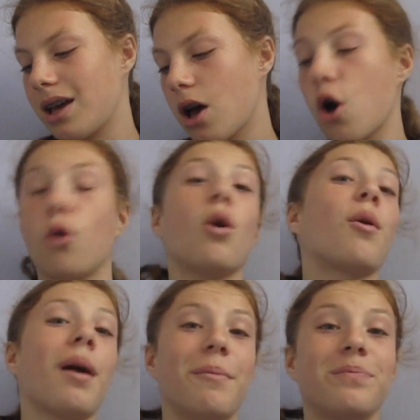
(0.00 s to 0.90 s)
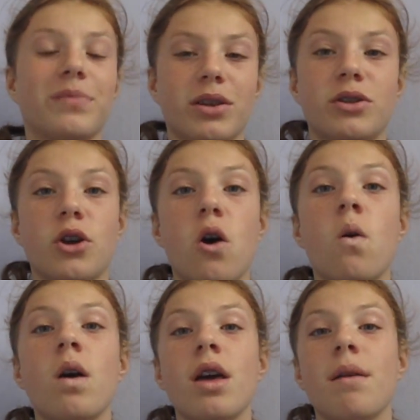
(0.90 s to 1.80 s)
oh, okay.
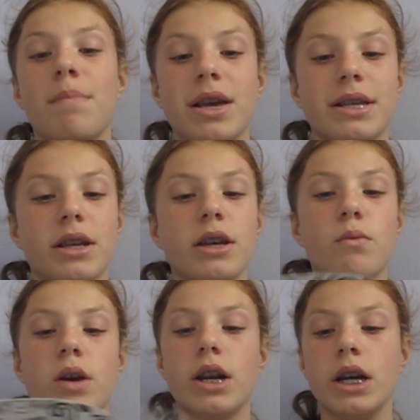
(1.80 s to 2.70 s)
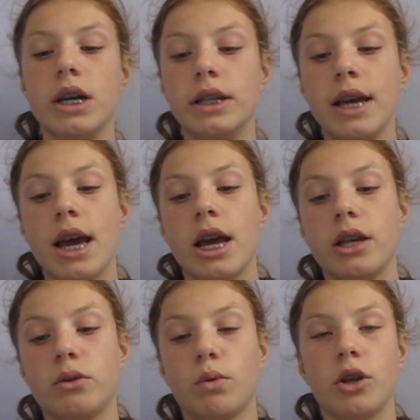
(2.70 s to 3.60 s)
So basically what it is,
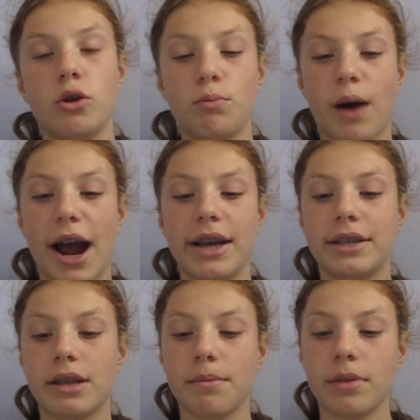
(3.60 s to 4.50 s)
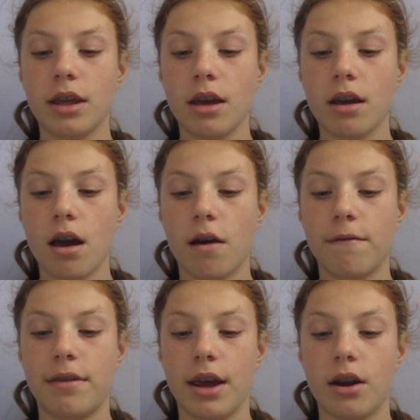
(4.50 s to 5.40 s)
is when you buy something
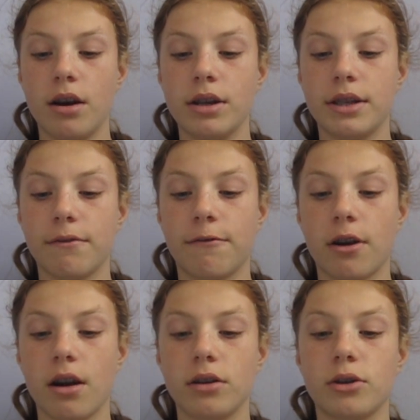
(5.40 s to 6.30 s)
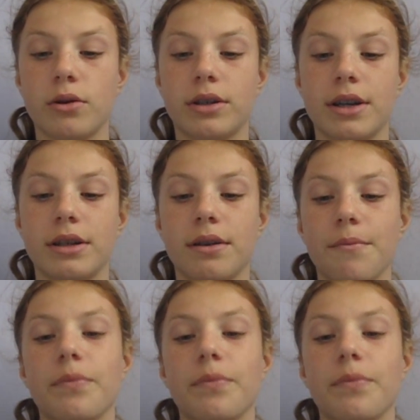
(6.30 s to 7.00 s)
of theirs for, so it says,